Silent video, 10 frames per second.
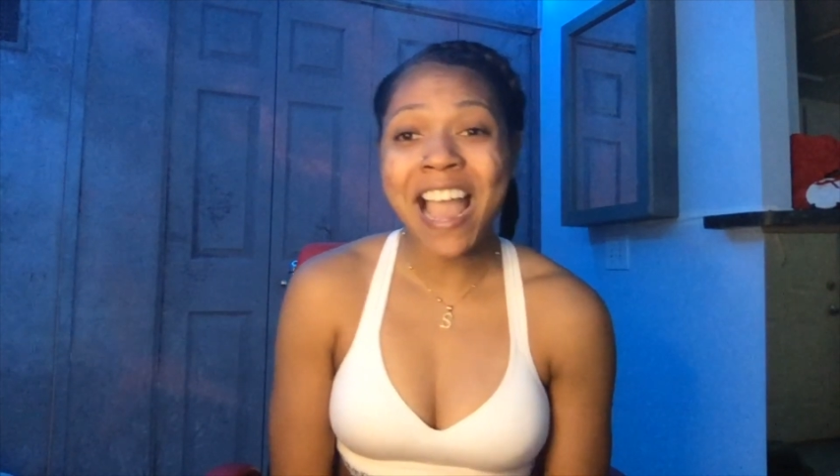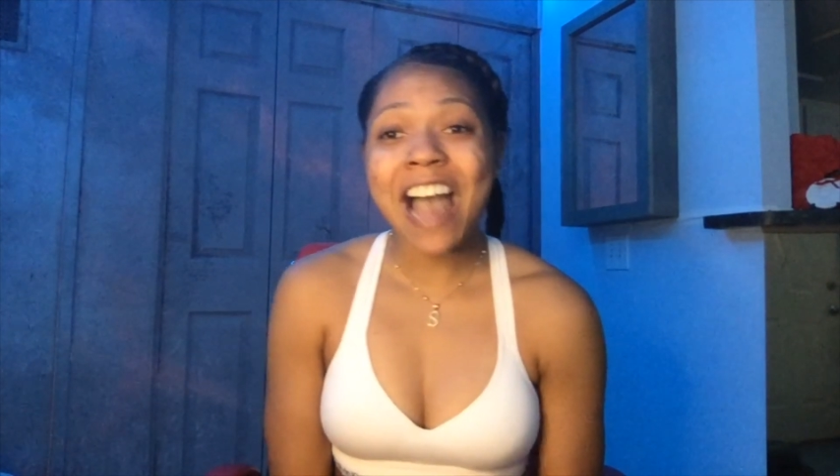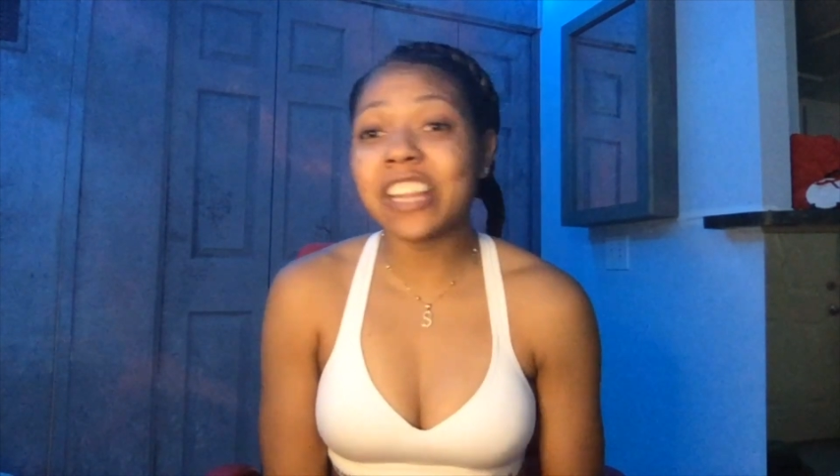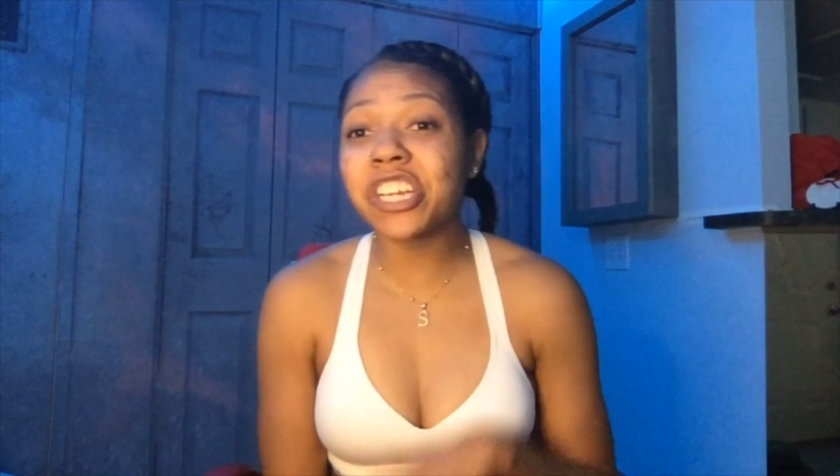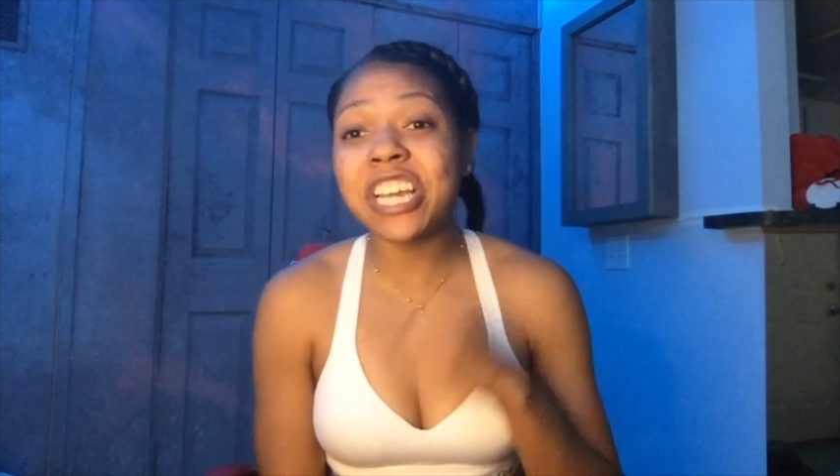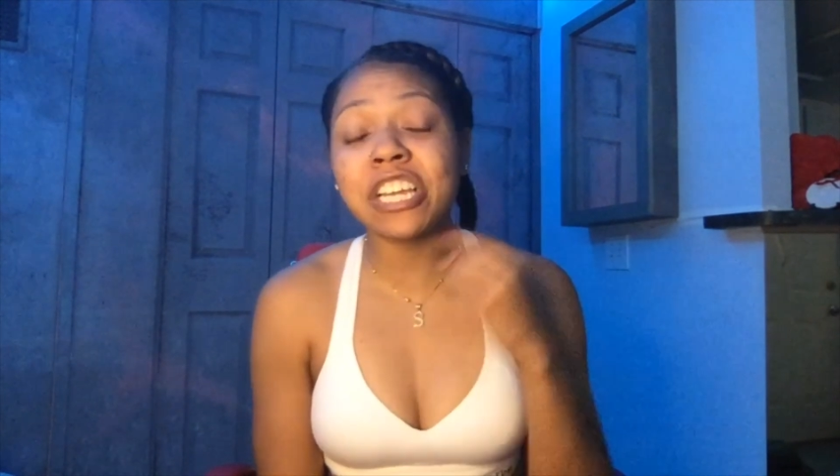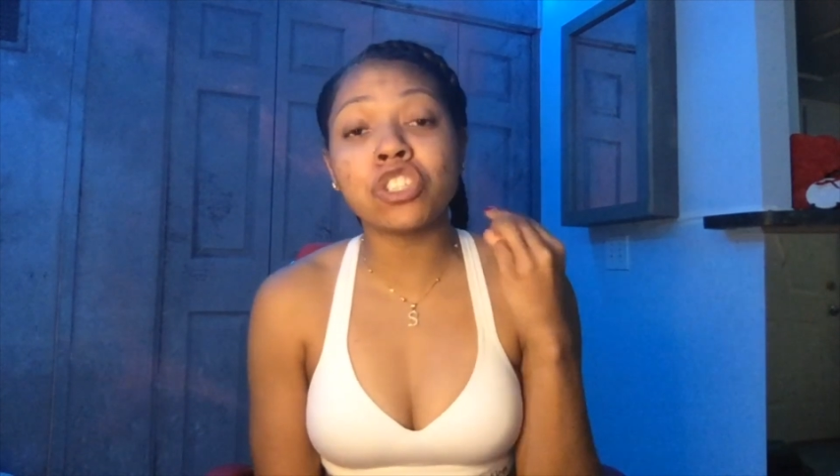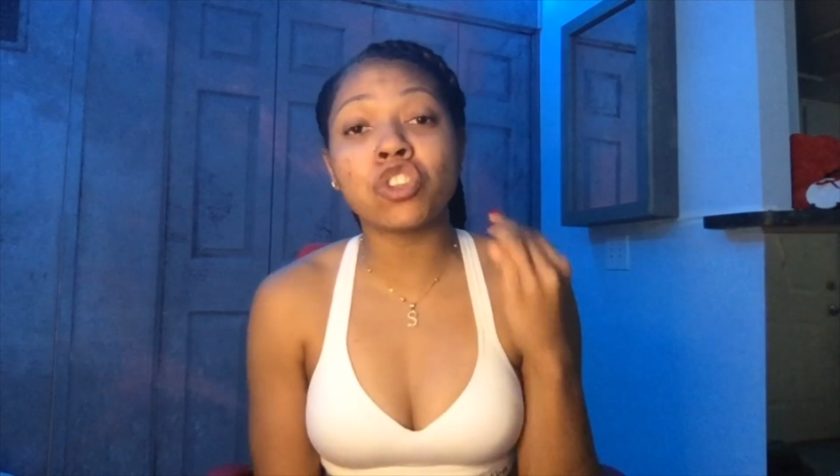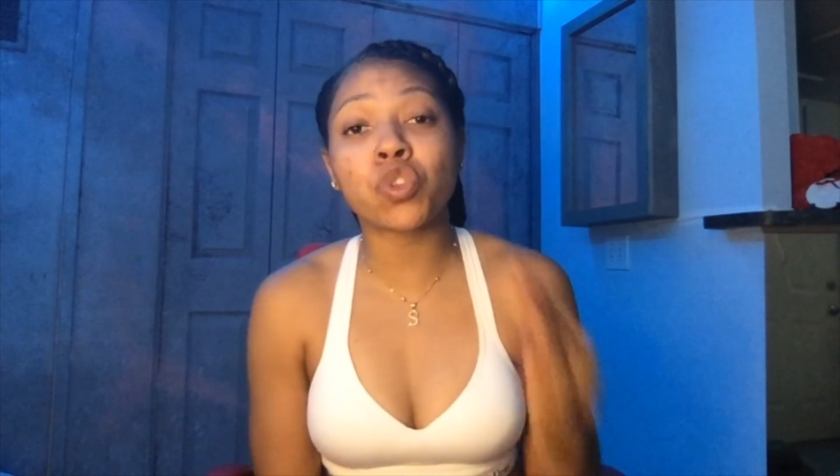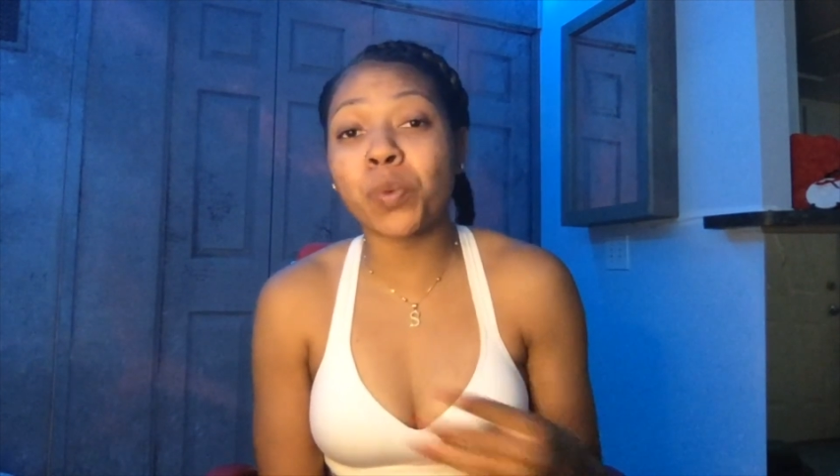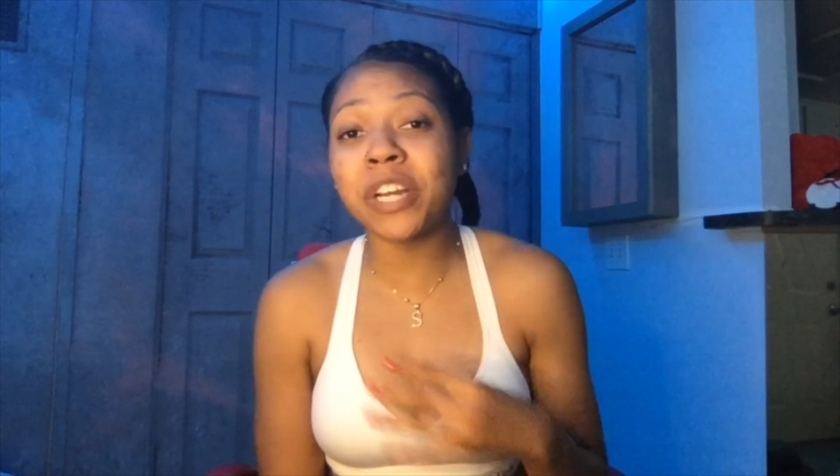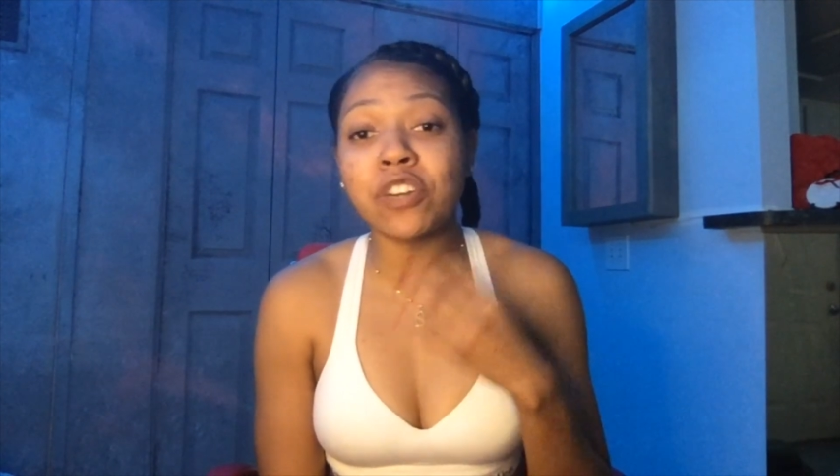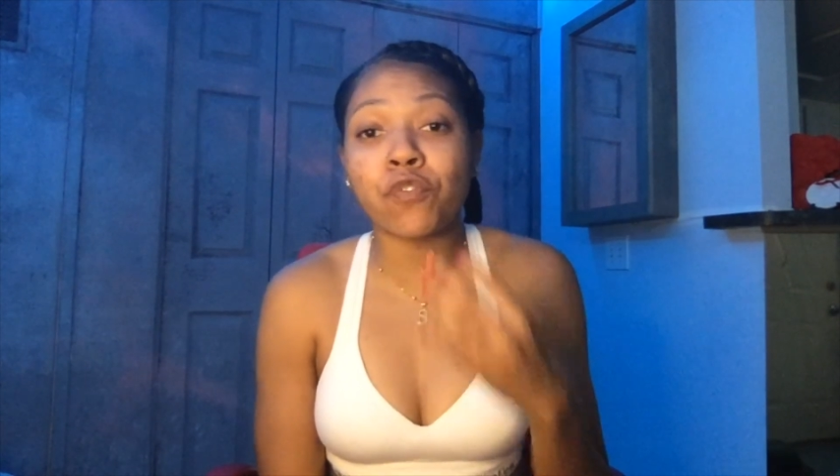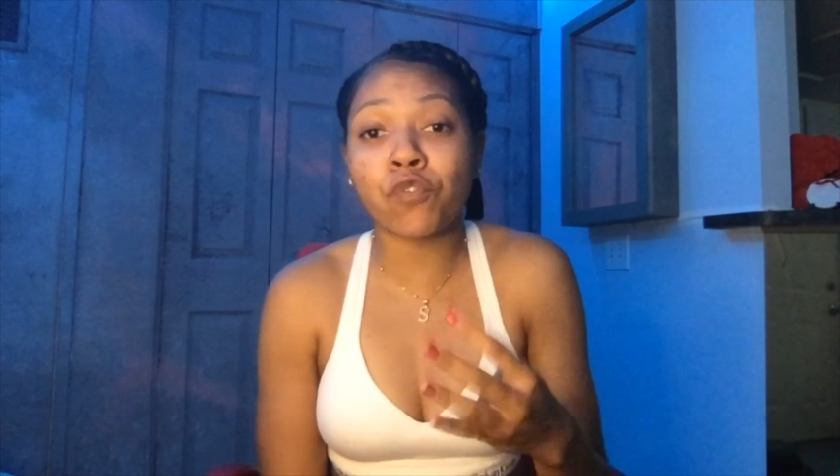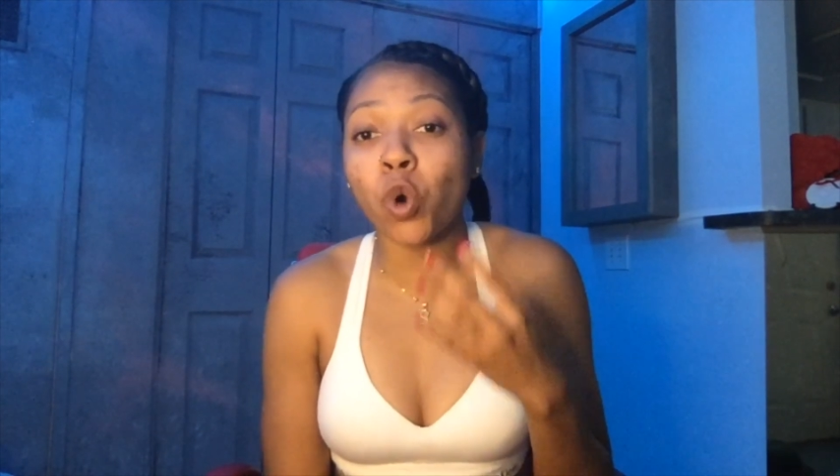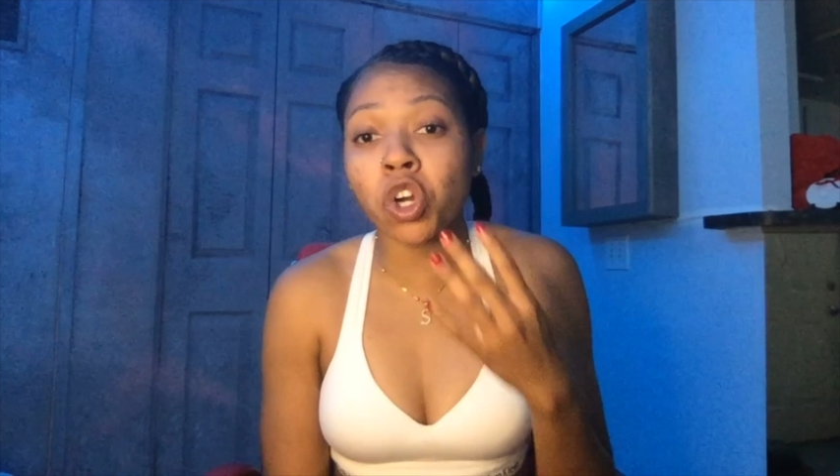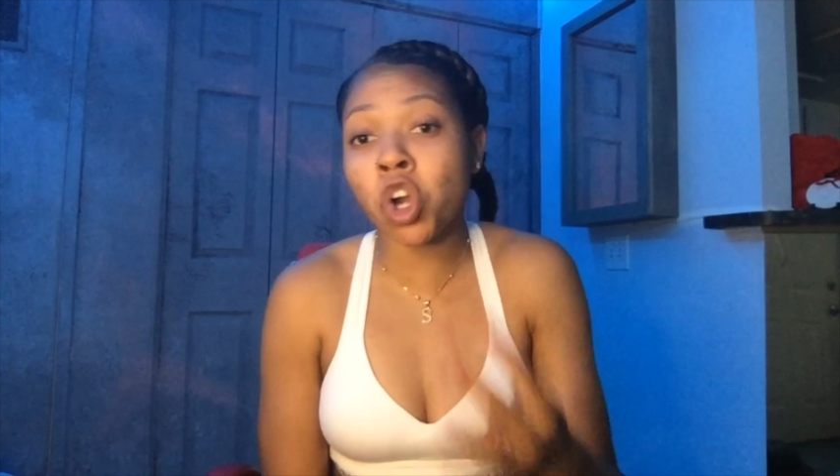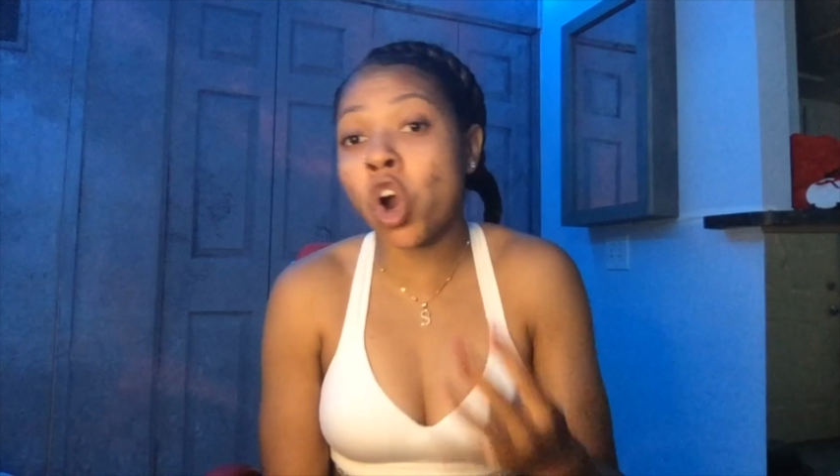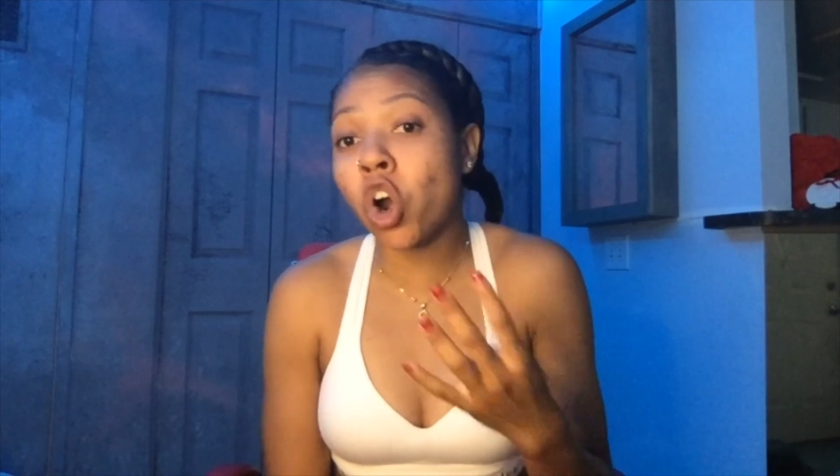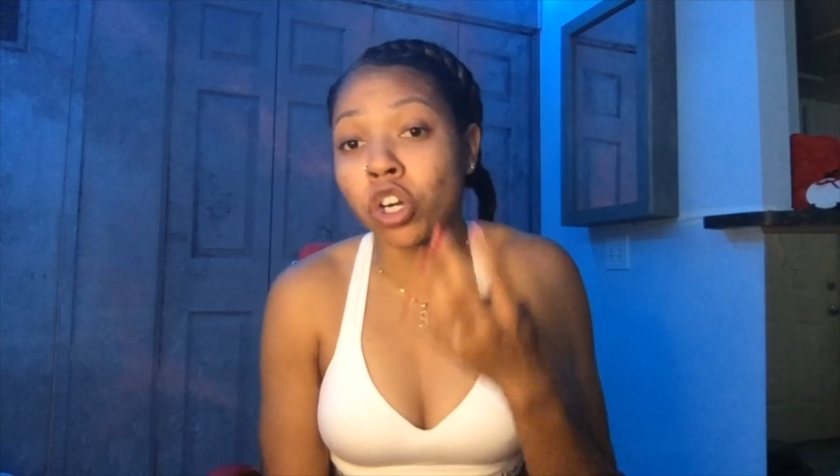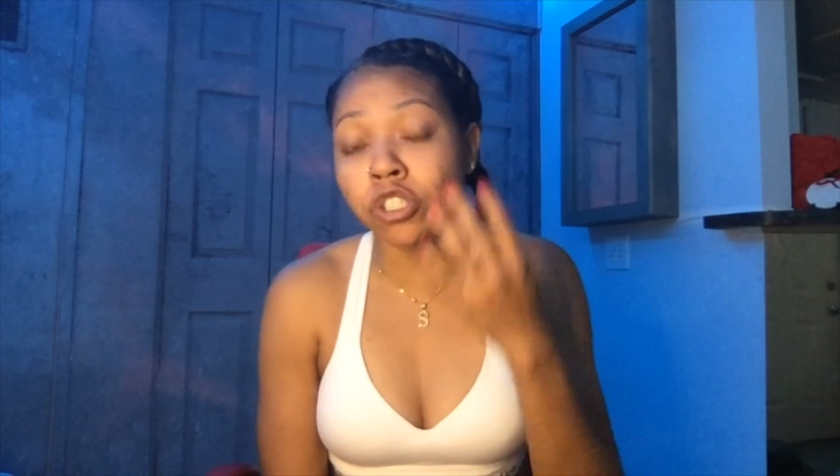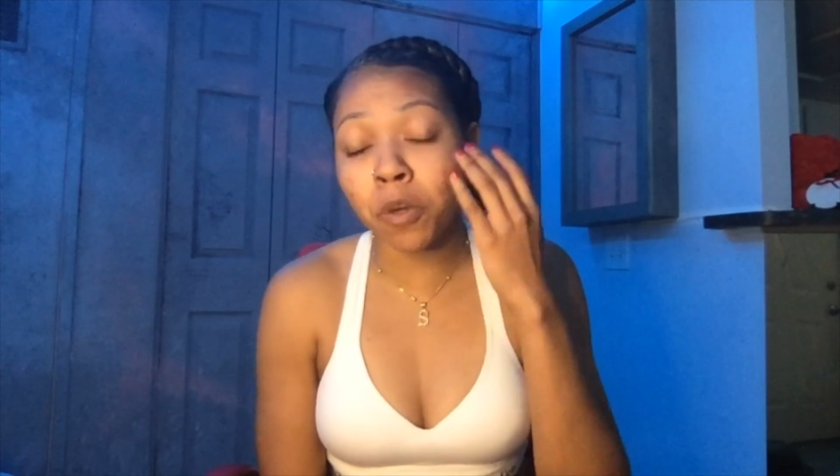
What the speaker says: and they're getting 3 to 4 cars,